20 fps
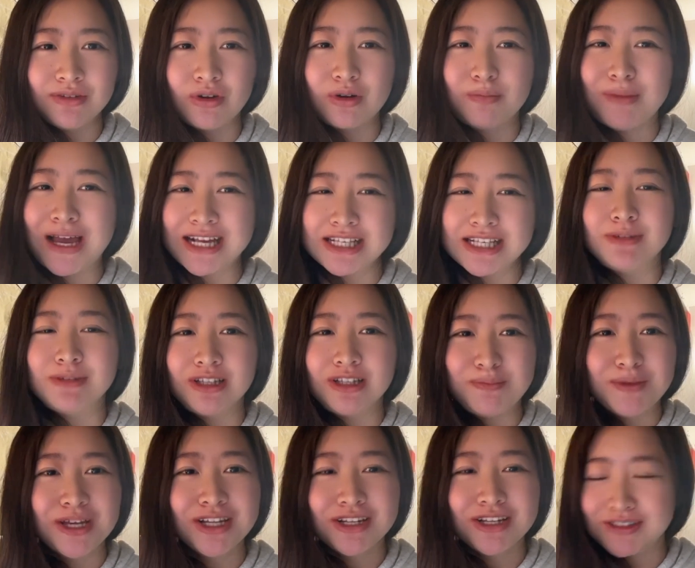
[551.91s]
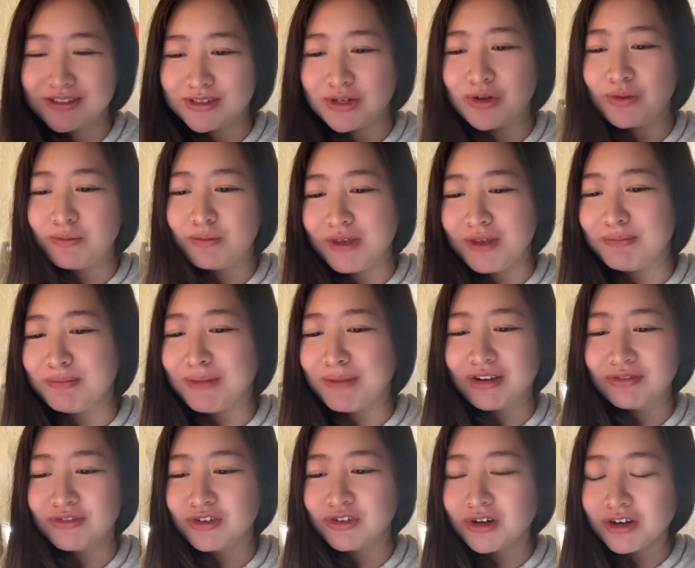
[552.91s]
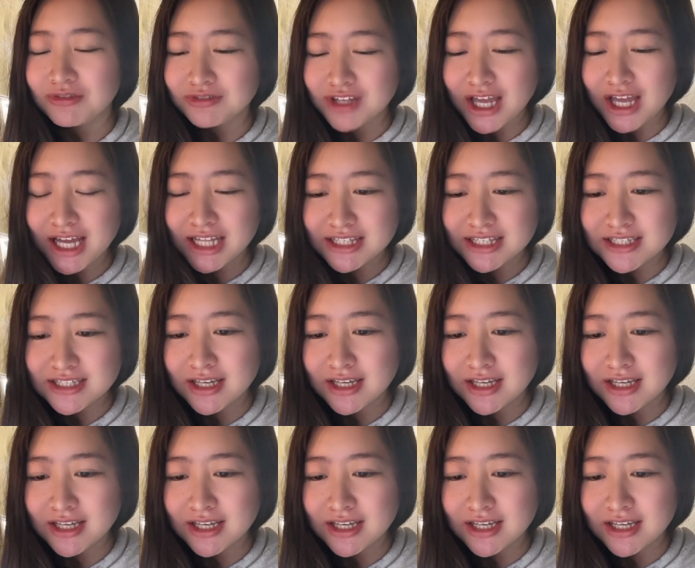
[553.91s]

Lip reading: your maximum limit, so be mindful of that.